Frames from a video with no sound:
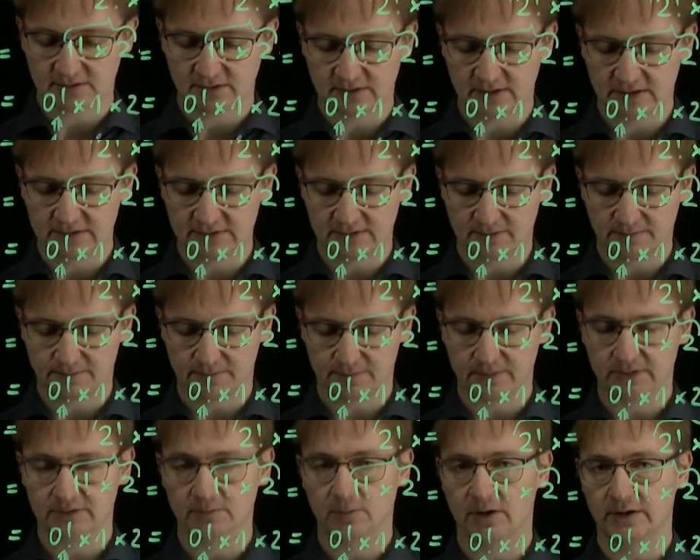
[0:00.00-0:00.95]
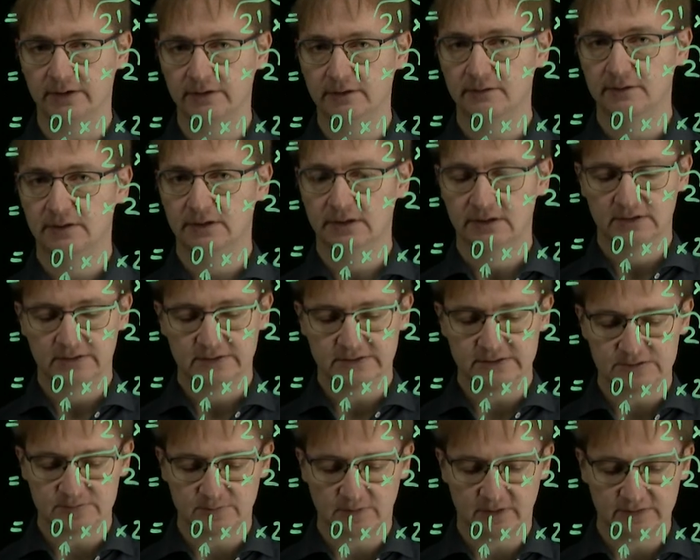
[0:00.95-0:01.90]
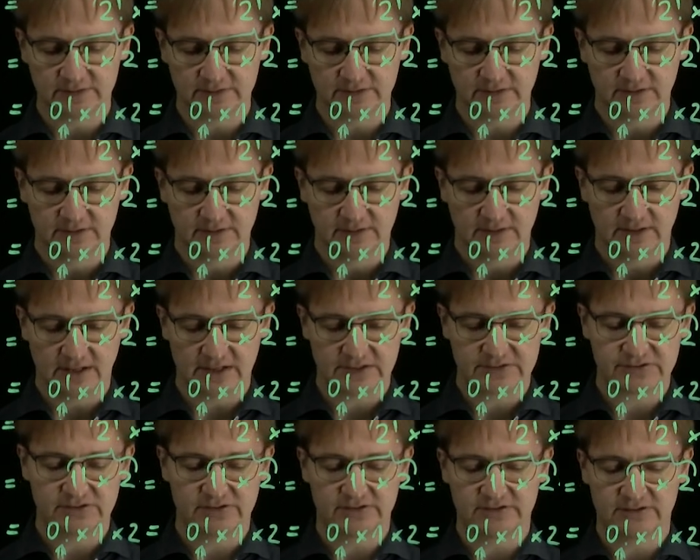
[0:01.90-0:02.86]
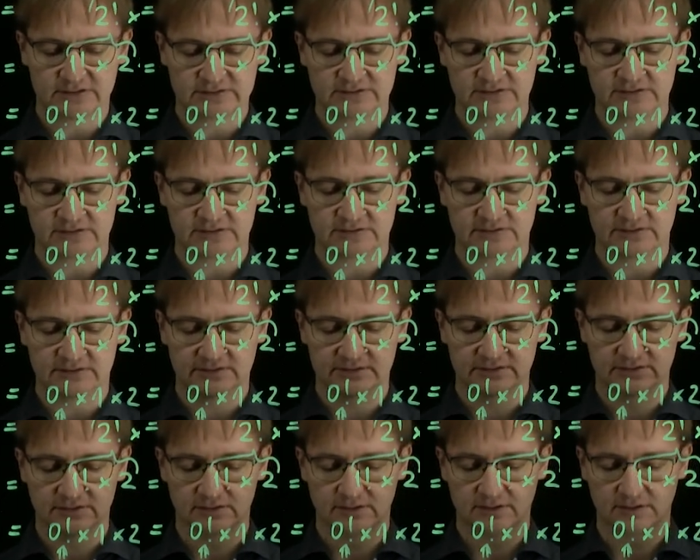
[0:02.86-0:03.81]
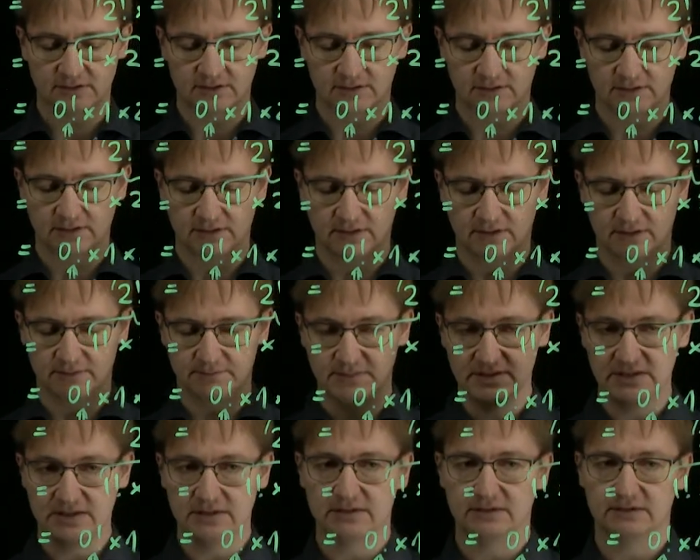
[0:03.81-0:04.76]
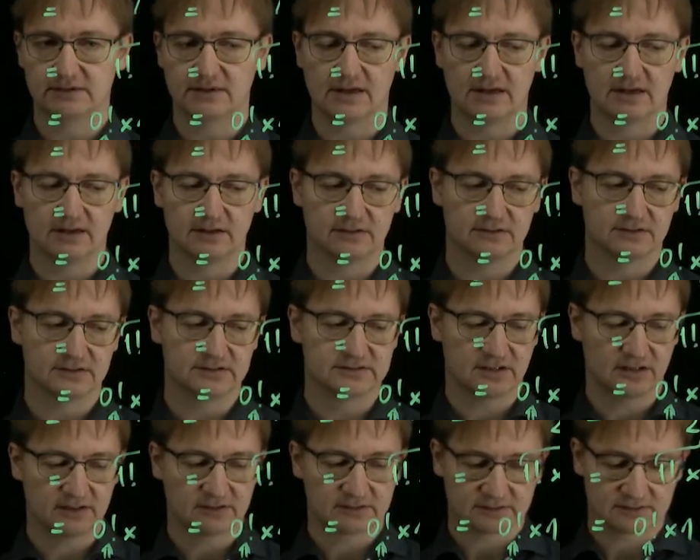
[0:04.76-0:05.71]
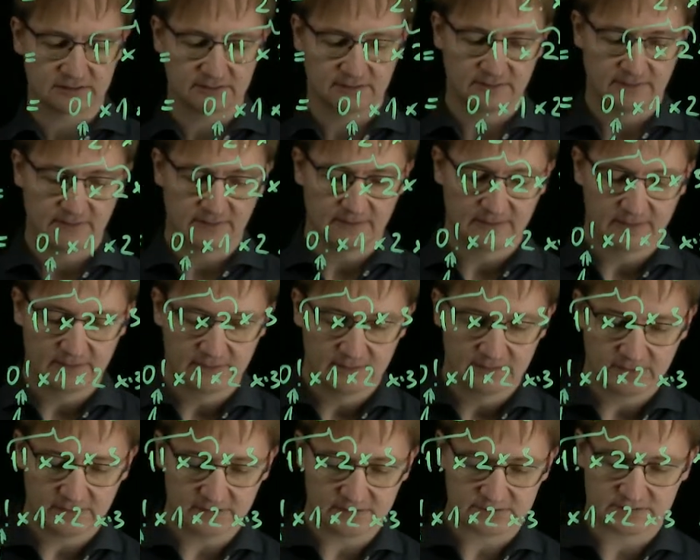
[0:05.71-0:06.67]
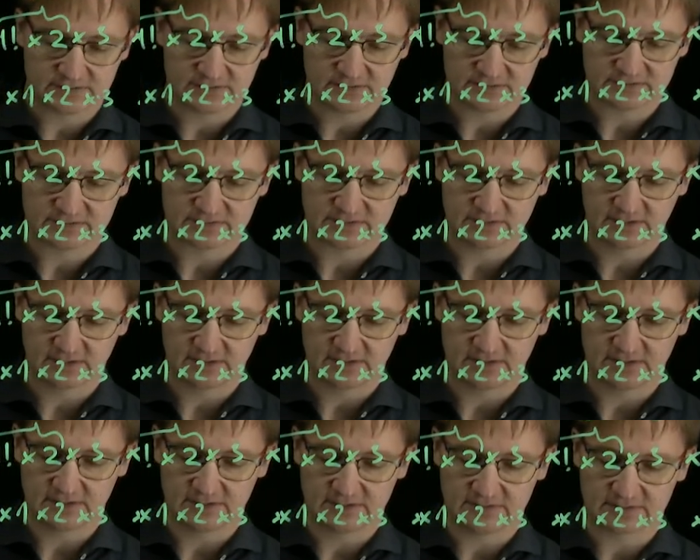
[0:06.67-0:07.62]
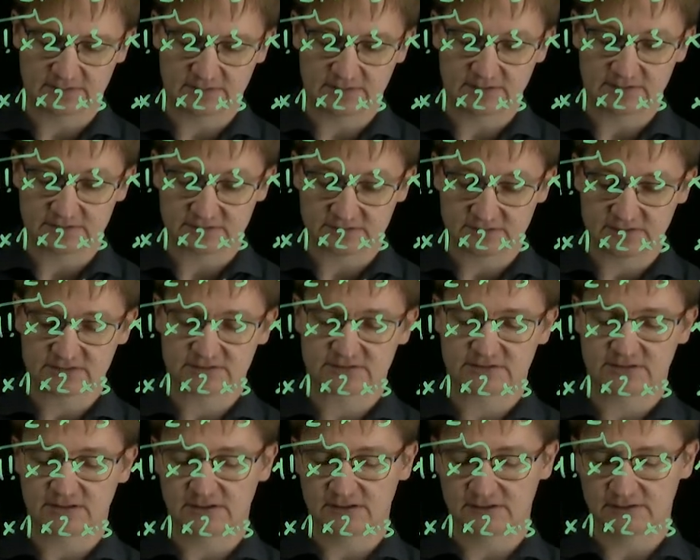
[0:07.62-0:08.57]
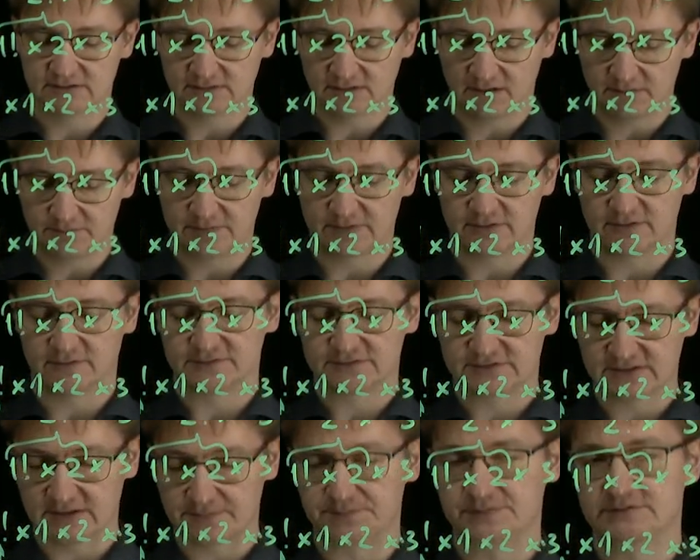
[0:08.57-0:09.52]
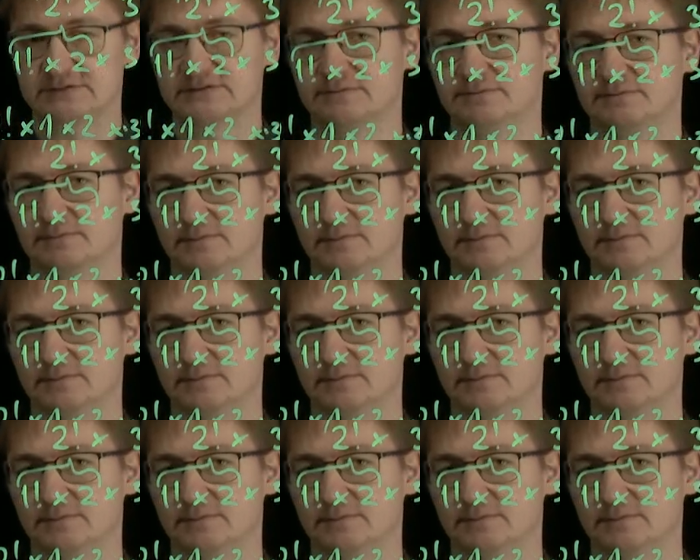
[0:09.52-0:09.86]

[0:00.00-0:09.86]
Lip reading: I end up with 1. This 1 actually doesn't mean the result. It's just a number of steps.